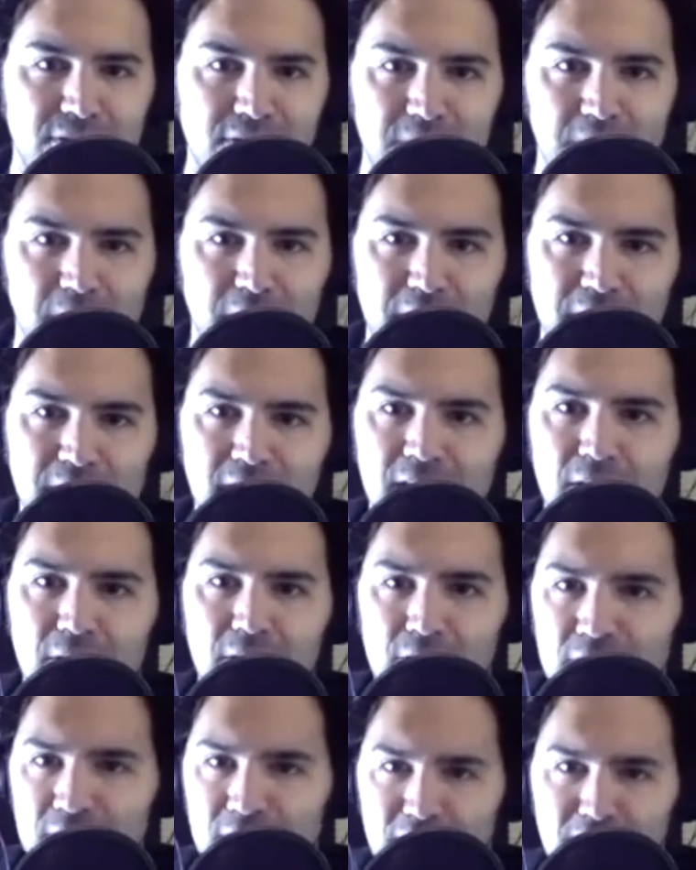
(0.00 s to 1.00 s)
a year
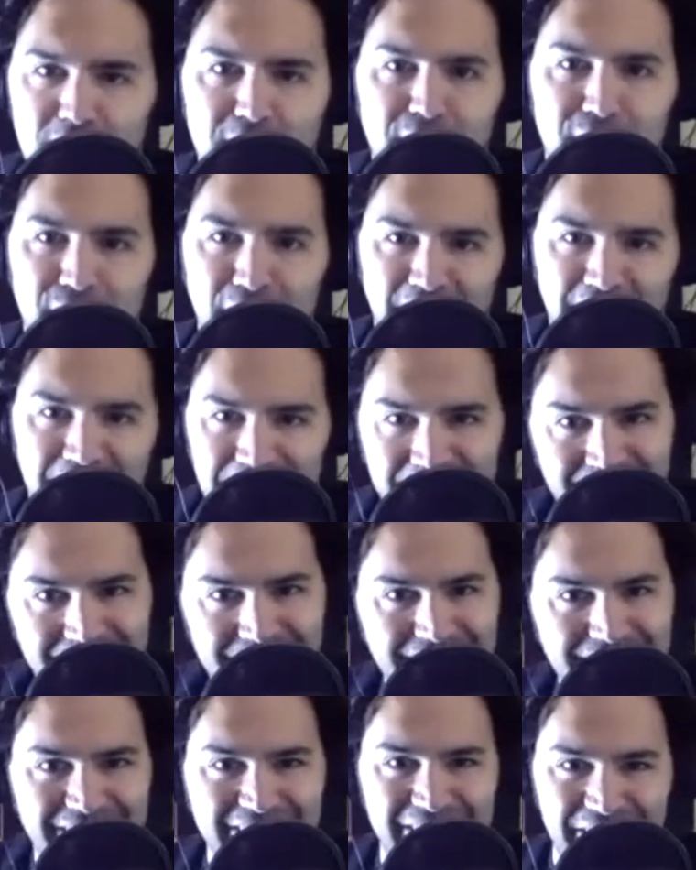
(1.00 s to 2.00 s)
of like, you
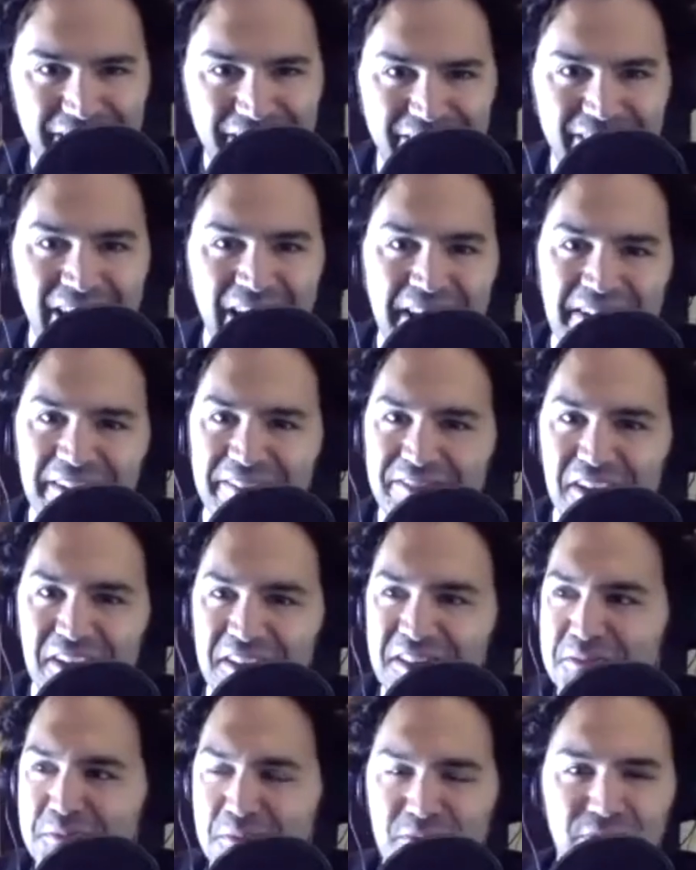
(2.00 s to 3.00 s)
know, I've done this
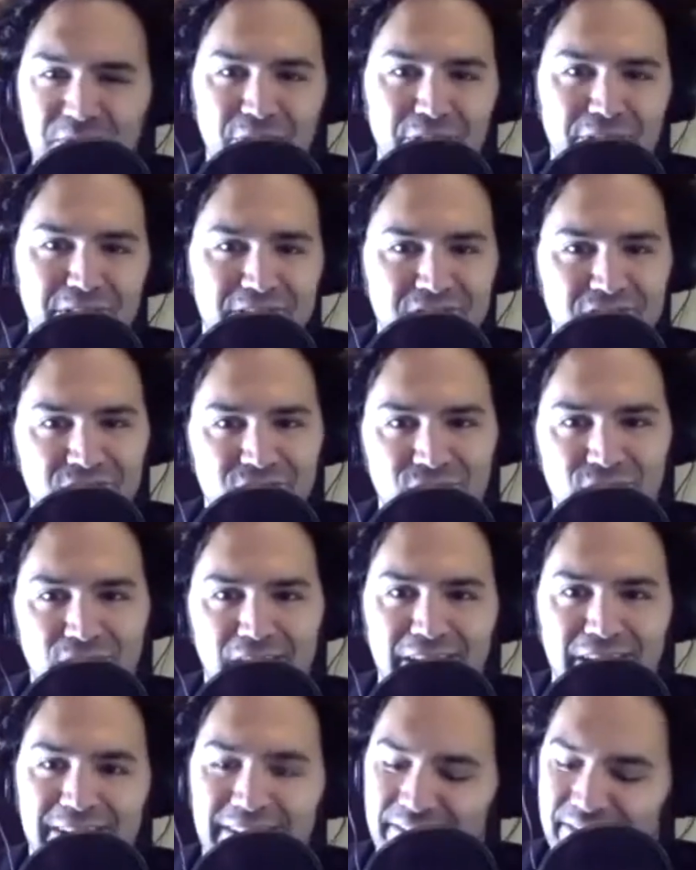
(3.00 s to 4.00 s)
before, this is fine.
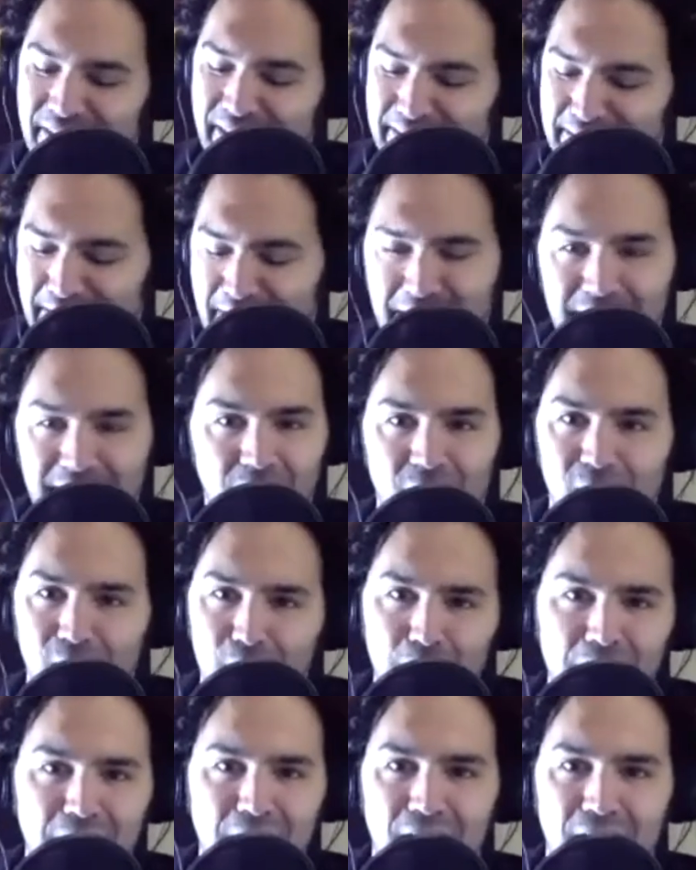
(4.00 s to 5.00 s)
And then like, oh my
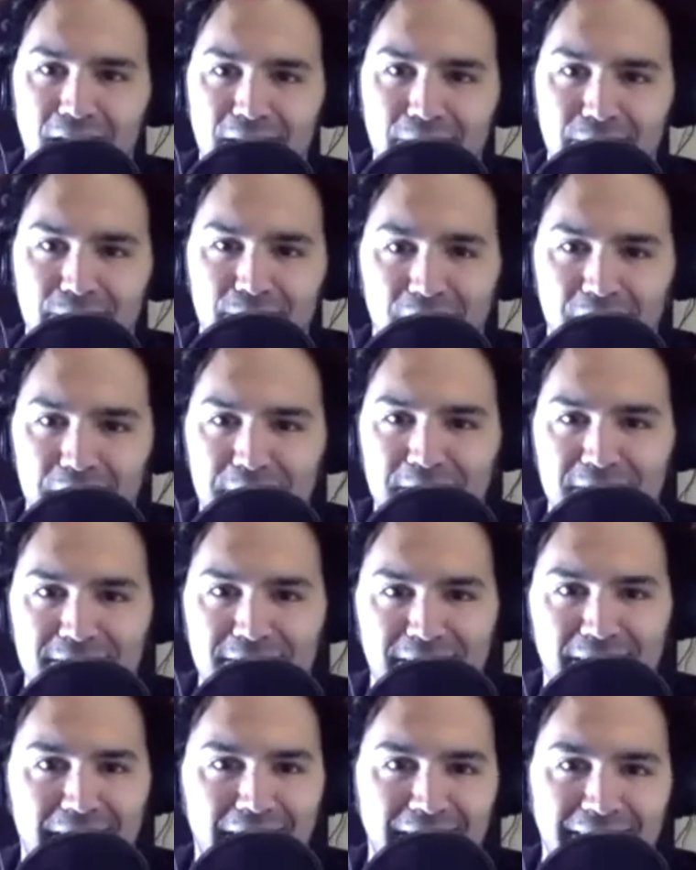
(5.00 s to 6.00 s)
God, I'm, I'm going to
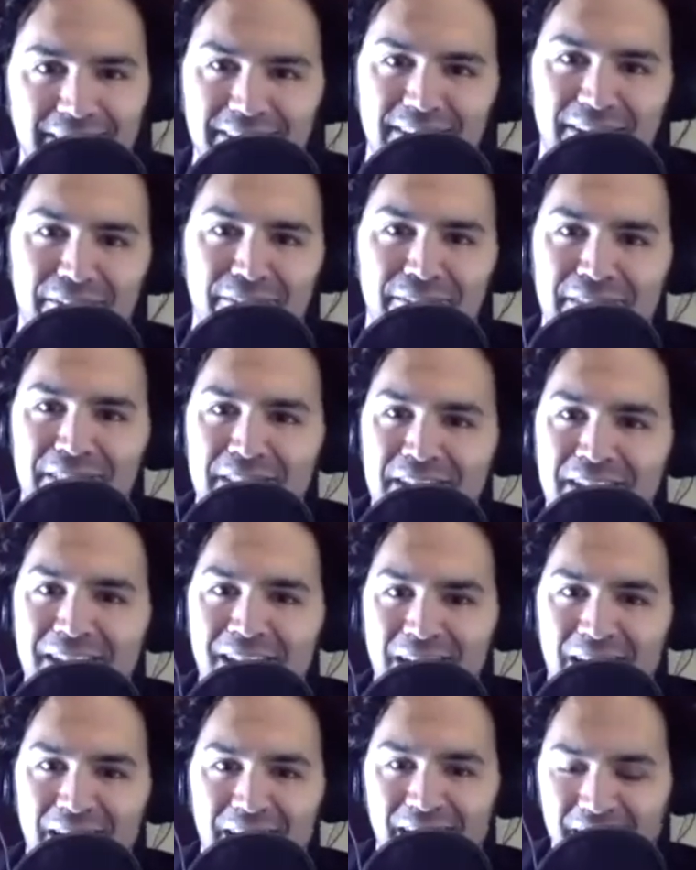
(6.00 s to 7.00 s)
die, you know?
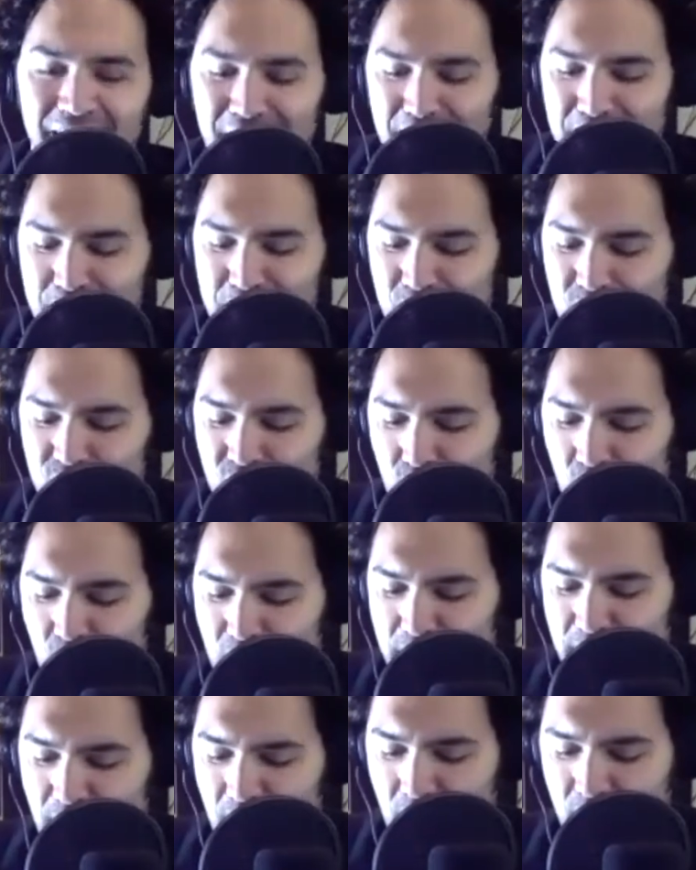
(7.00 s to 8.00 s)
Um, so what,
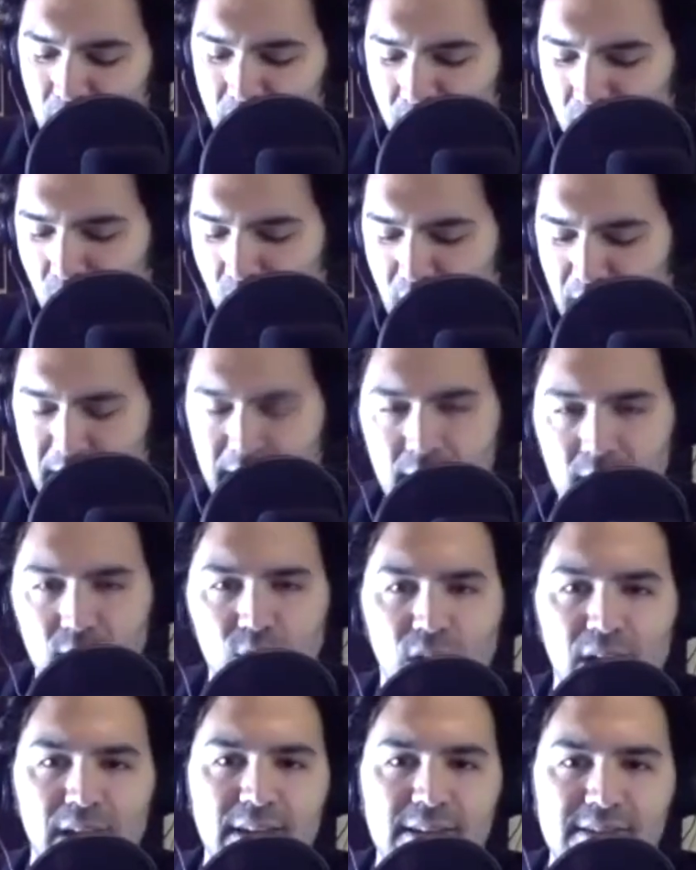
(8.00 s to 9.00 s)
why, why
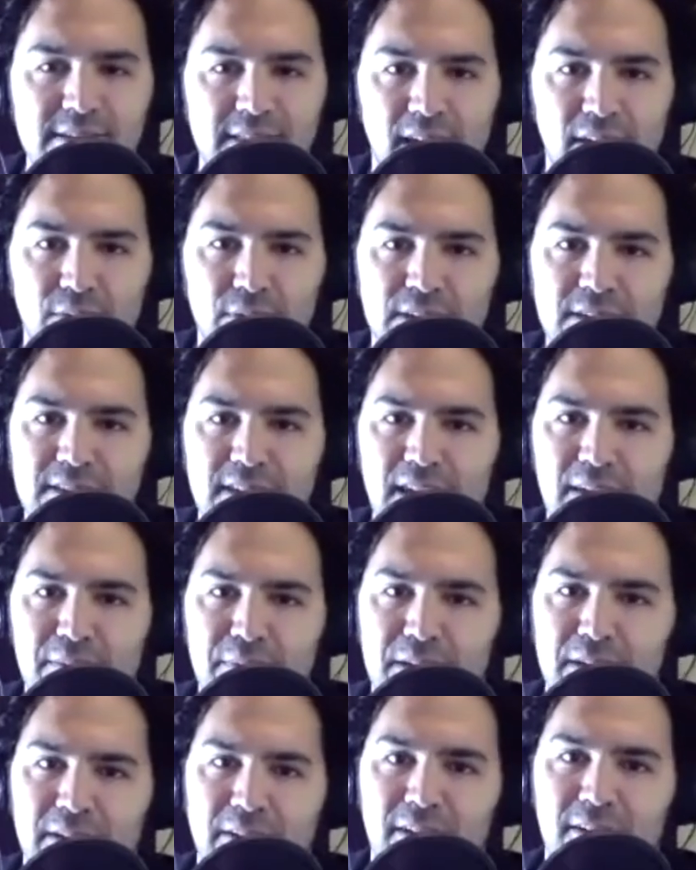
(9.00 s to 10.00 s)
is that? What is happening